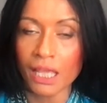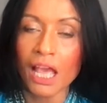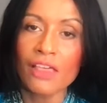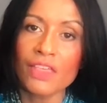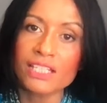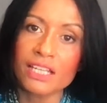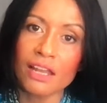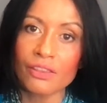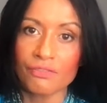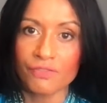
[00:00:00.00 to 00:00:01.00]
there's
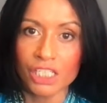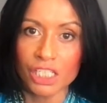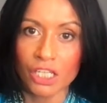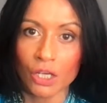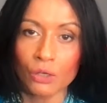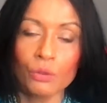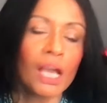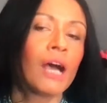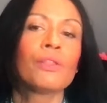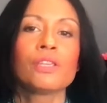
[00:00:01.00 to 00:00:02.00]
another video
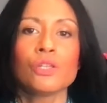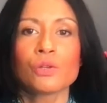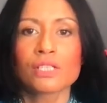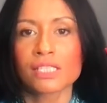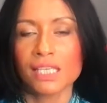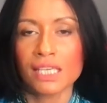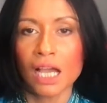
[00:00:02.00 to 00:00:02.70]
that you can see